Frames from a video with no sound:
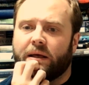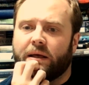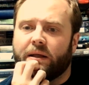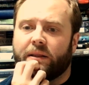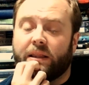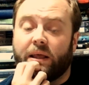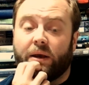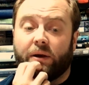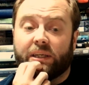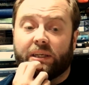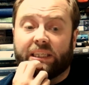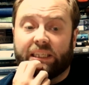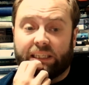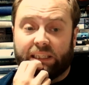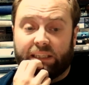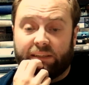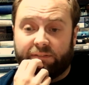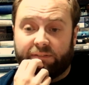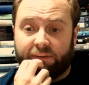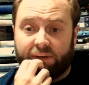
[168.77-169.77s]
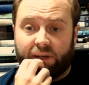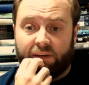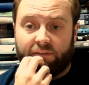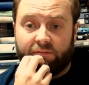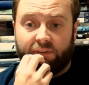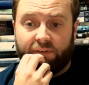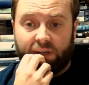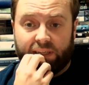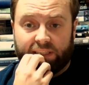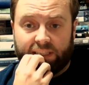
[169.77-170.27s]
There are 65
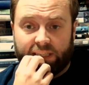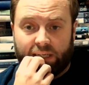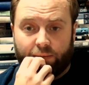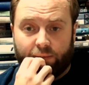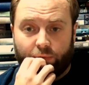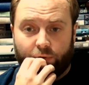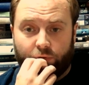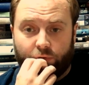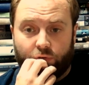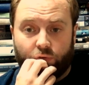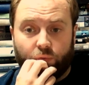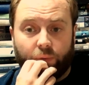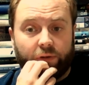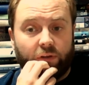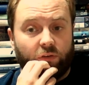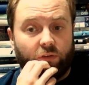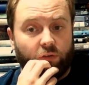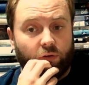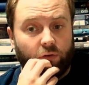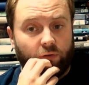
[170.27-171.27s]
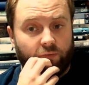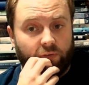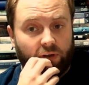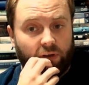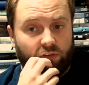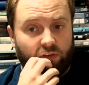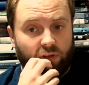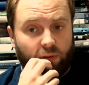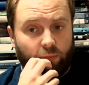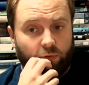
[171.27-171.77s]
Vice Admirals, 22
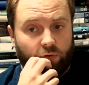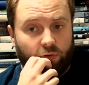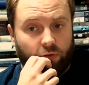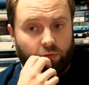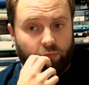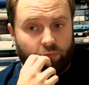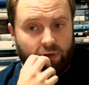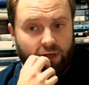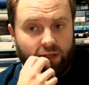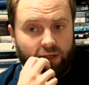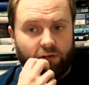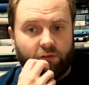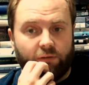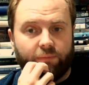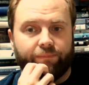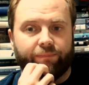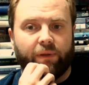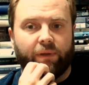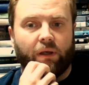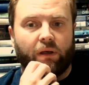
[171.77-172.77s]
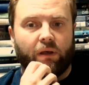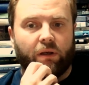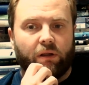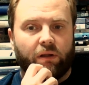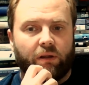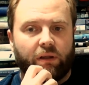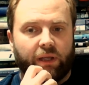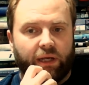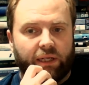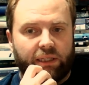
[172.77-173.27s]
Vice Admirals of the Red,
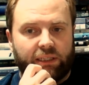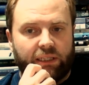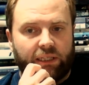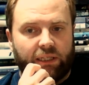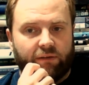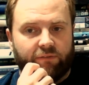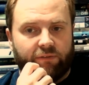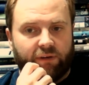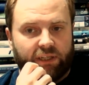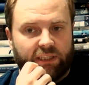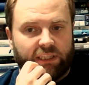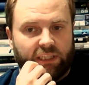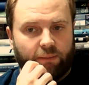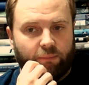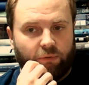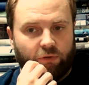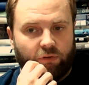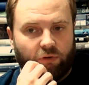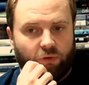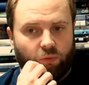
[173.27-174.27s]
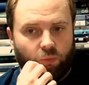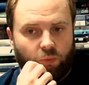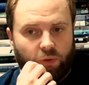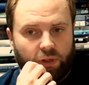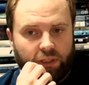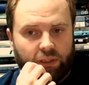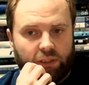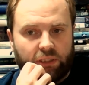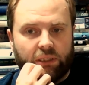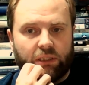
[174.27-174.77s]
19 Vice Admirals of the
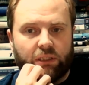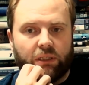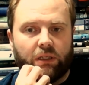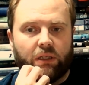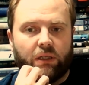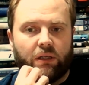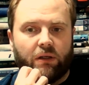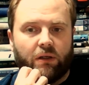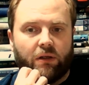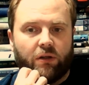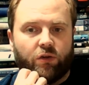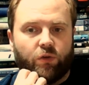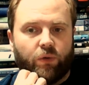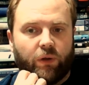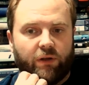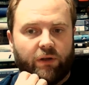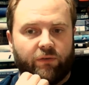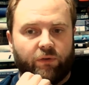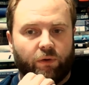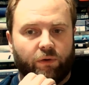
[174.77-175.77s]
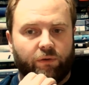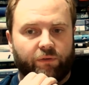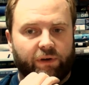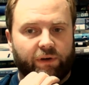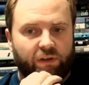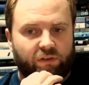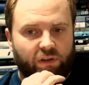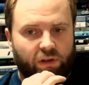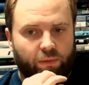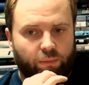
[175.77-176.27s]
White, 24
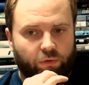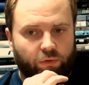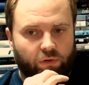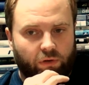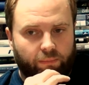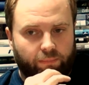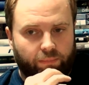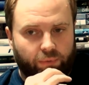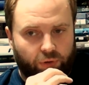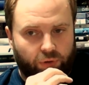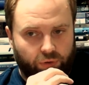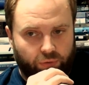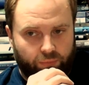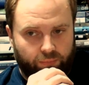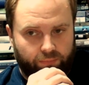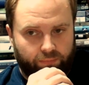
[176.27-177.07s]
Vice Admirals of the Blue,